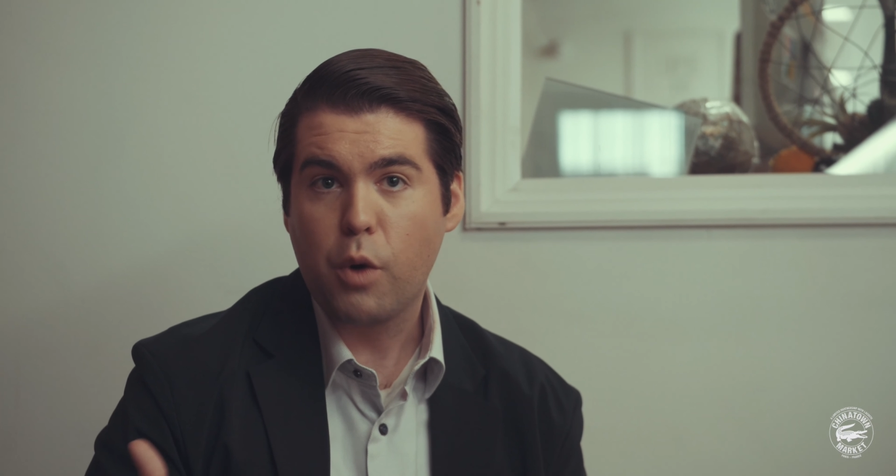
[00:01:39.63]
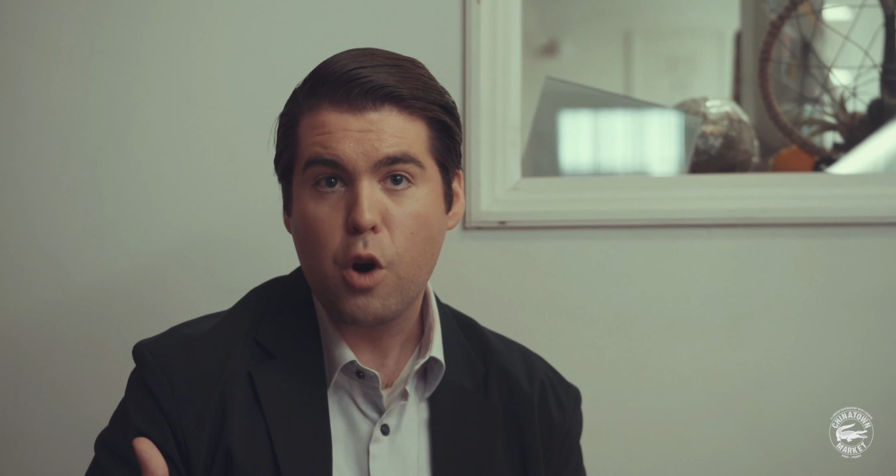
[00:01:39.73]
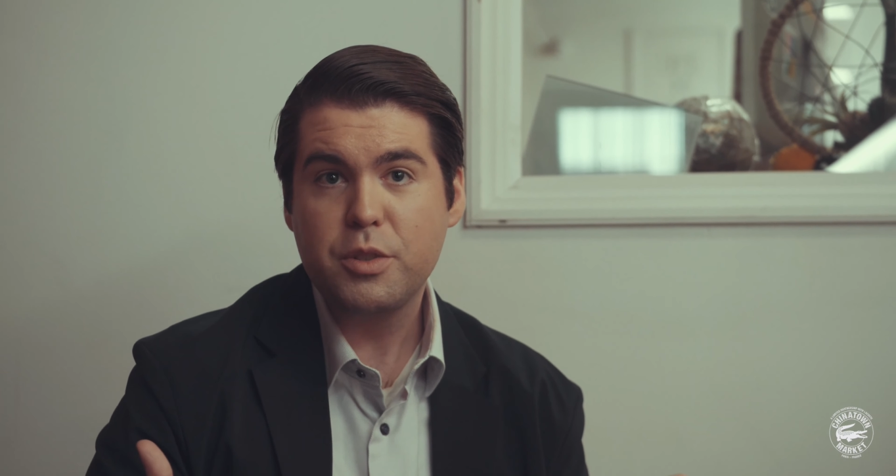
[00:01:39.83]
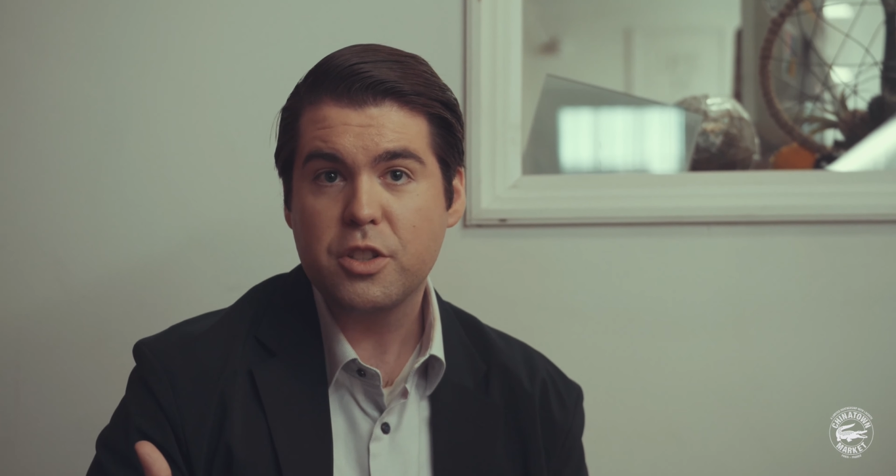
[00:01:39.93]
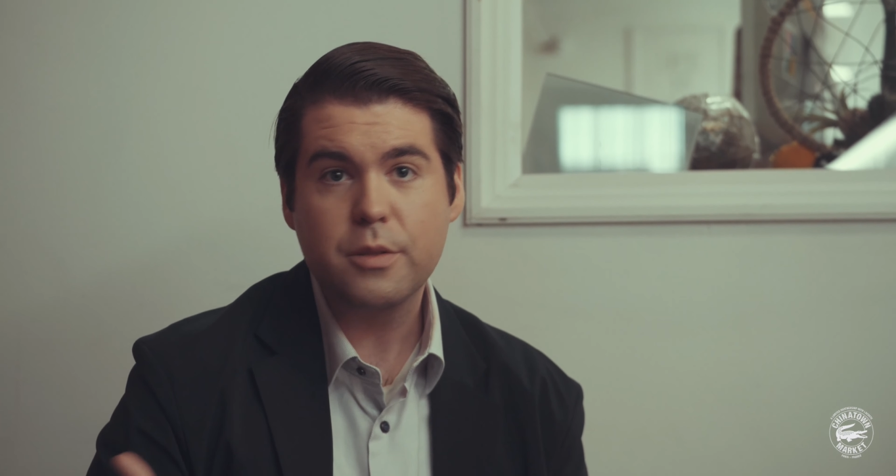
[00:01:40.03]

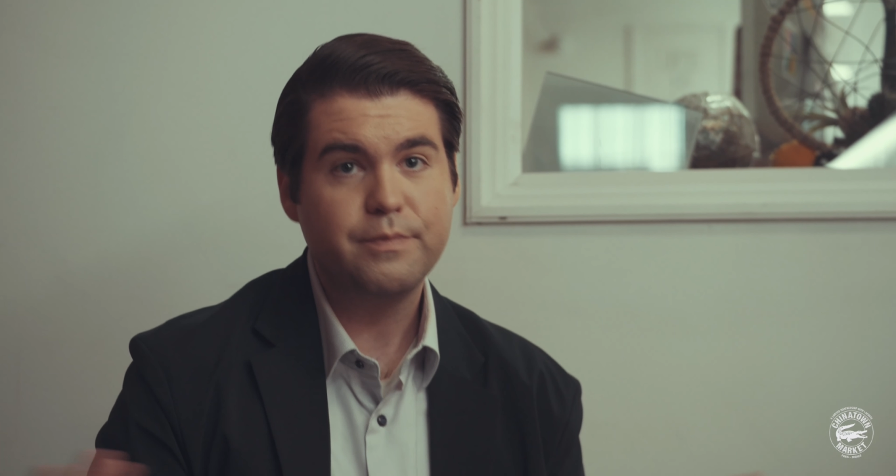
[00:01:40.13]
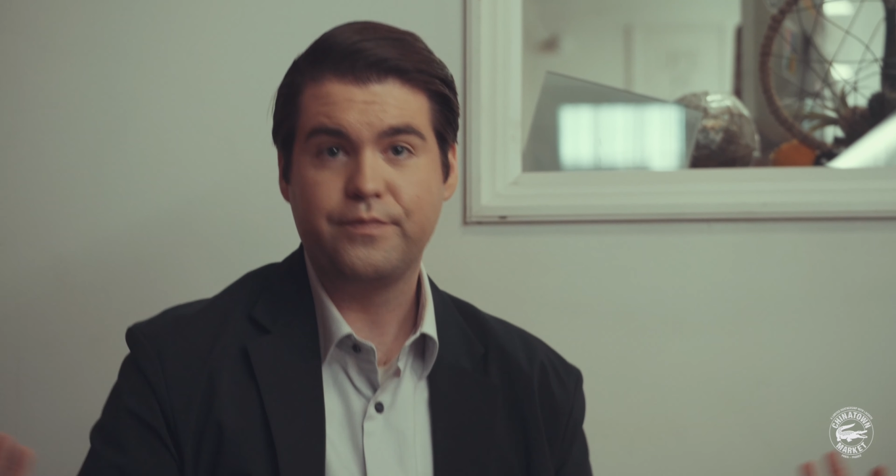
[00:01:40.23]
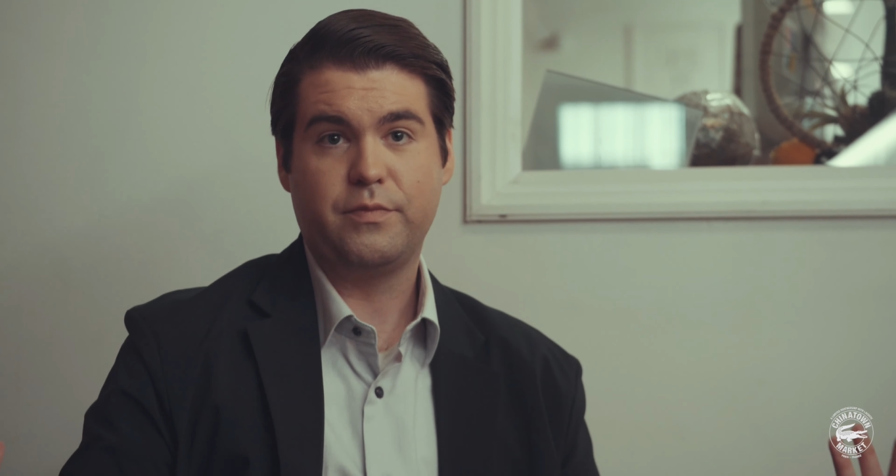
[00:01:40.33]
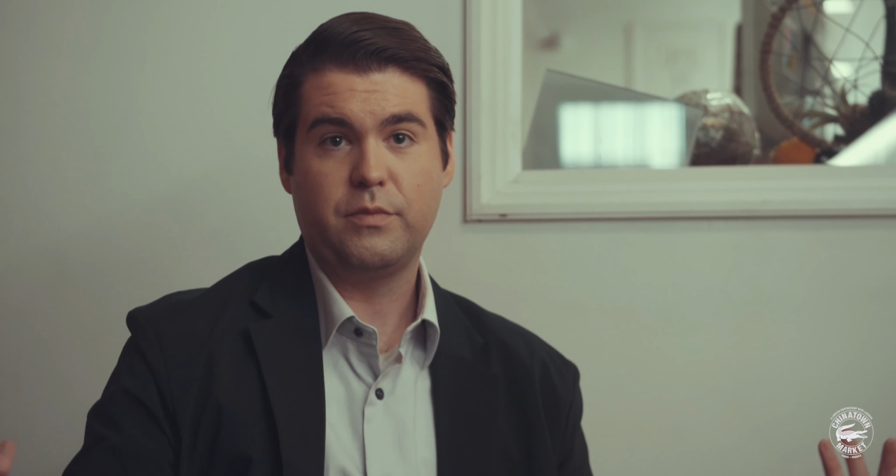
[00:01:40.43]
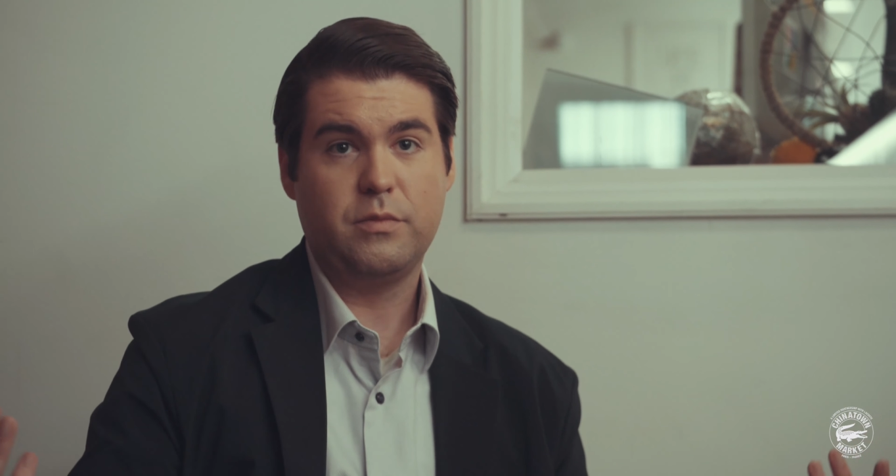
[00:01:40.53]
ropes.
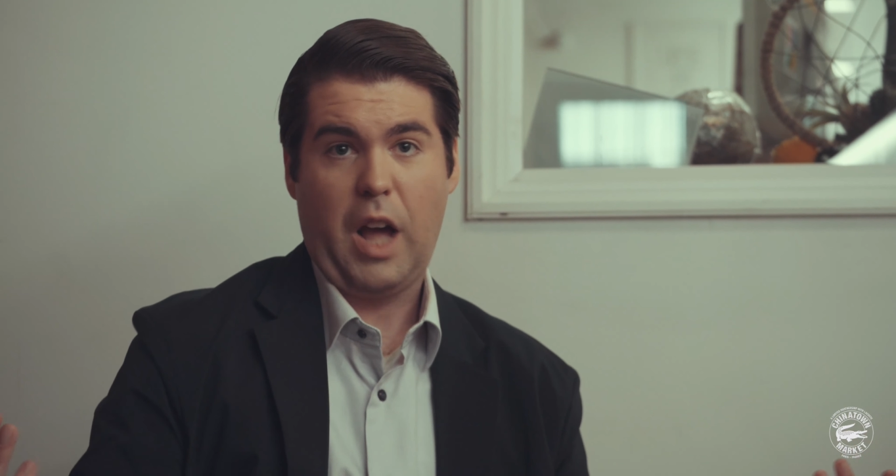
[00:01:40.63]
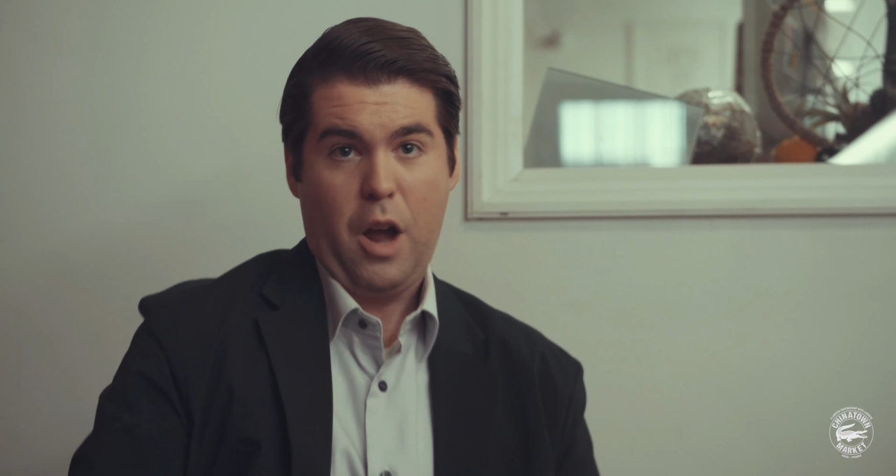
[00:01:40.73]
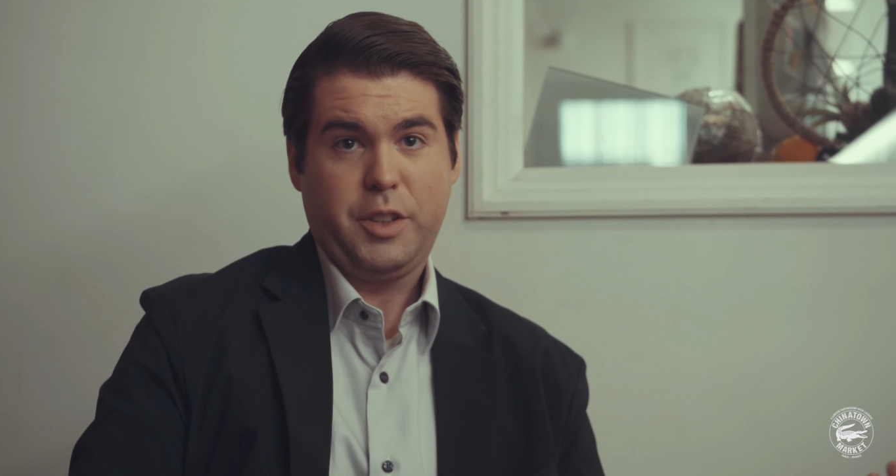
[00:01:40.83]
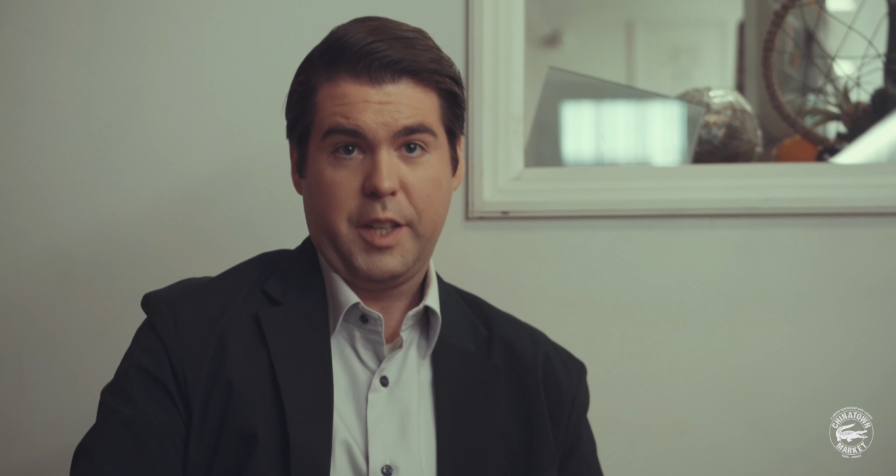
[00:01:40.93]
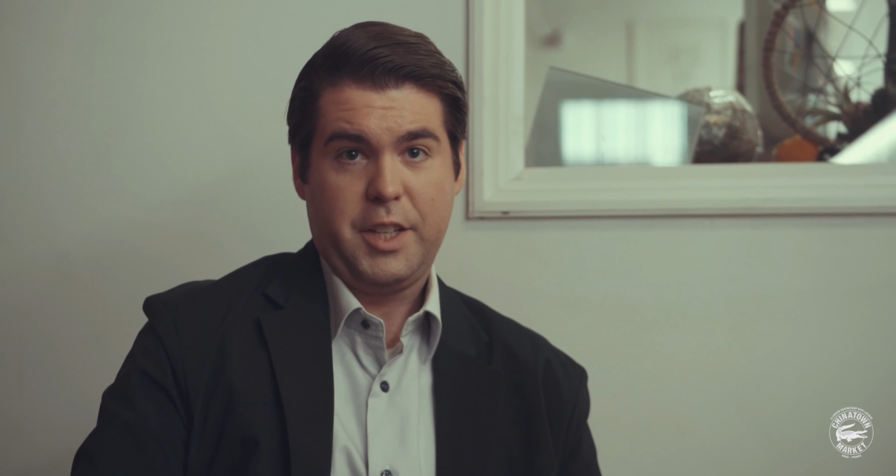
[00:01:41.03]

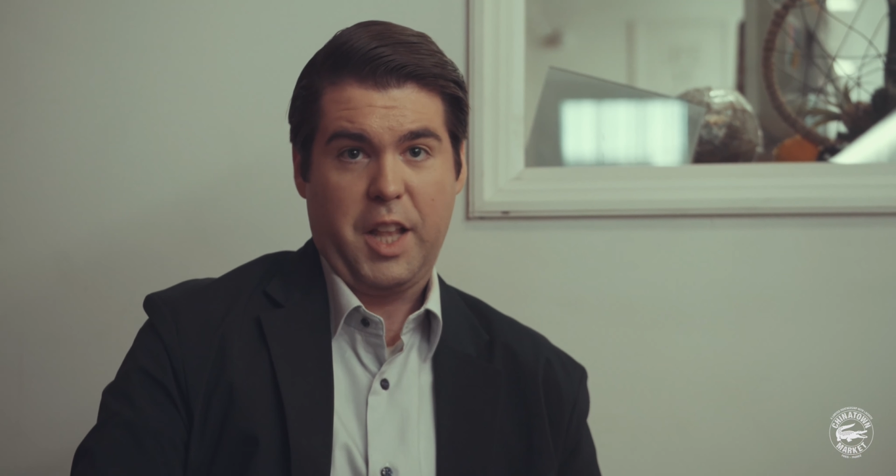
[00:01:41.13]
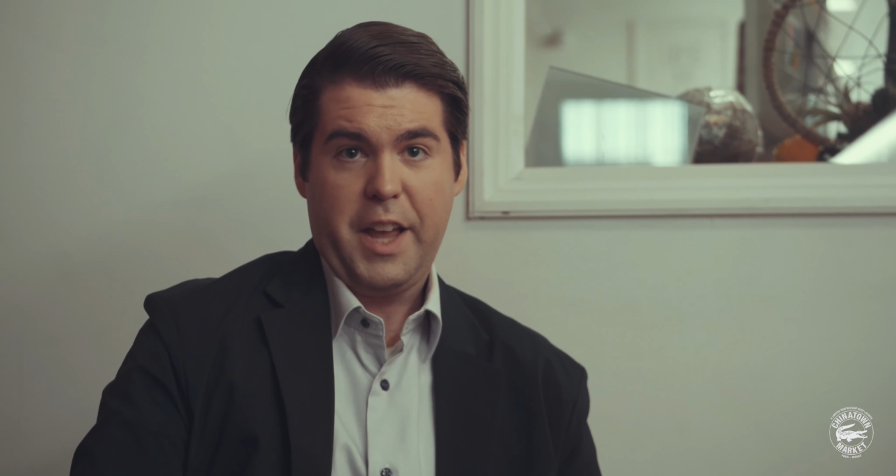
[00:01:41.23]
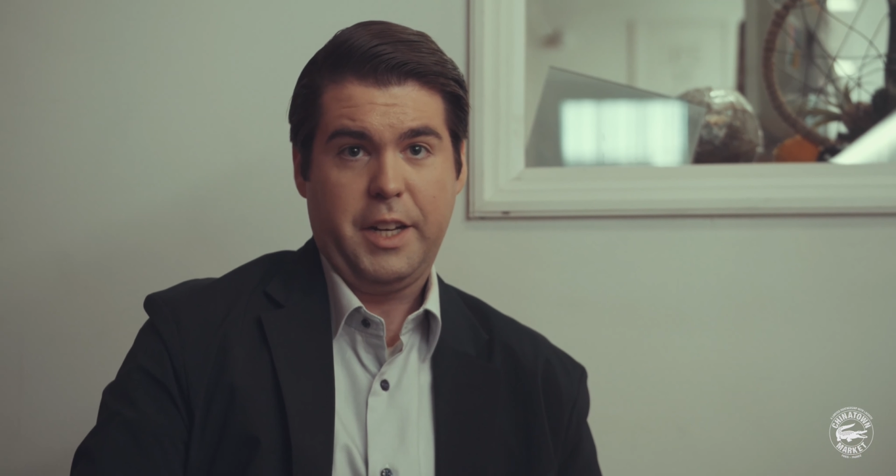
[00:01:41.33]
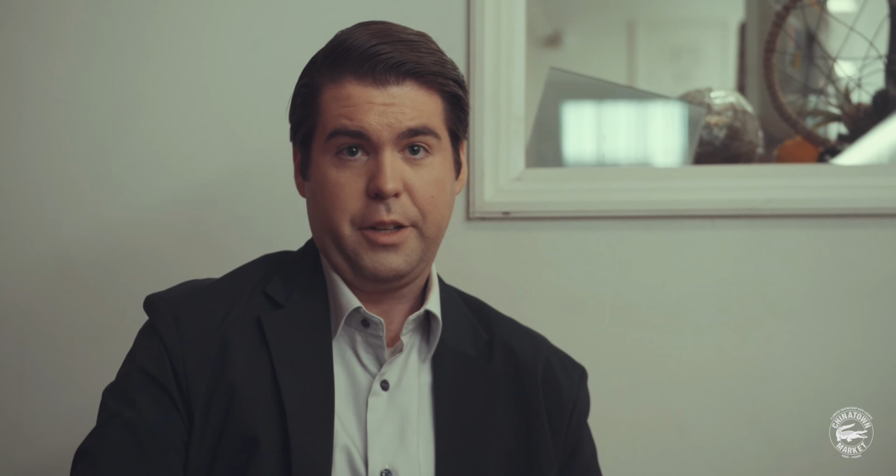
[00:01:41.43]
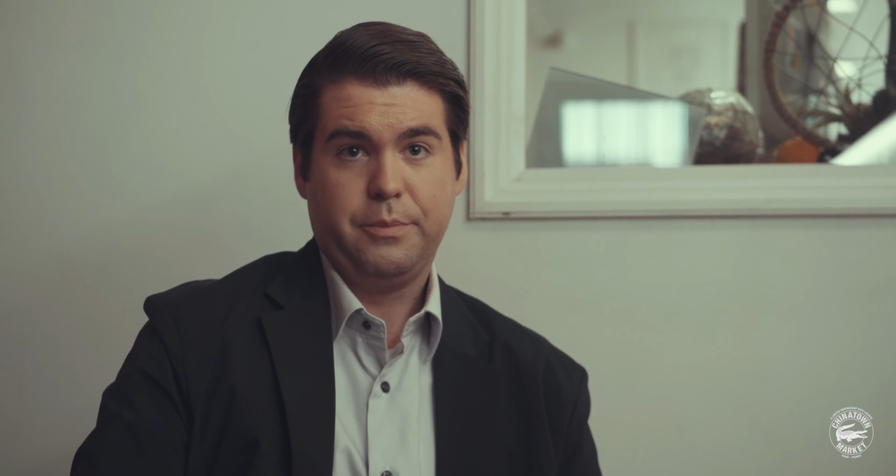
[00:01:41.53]
I don't think he's
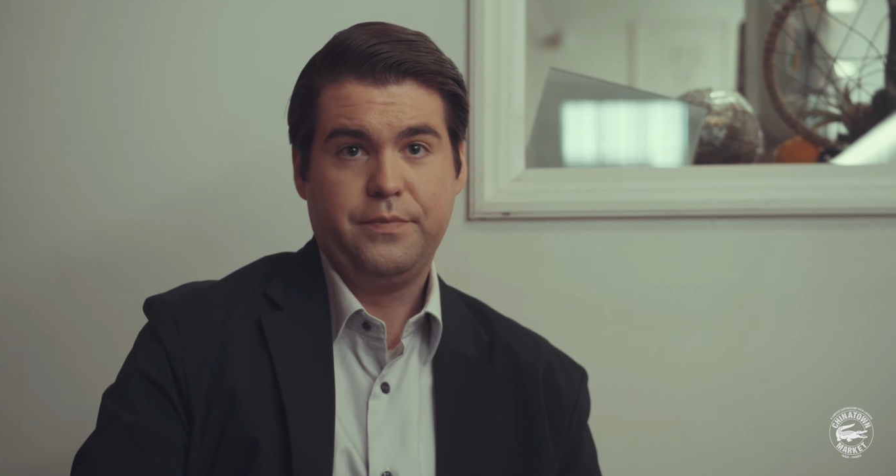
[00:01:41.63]
liking it.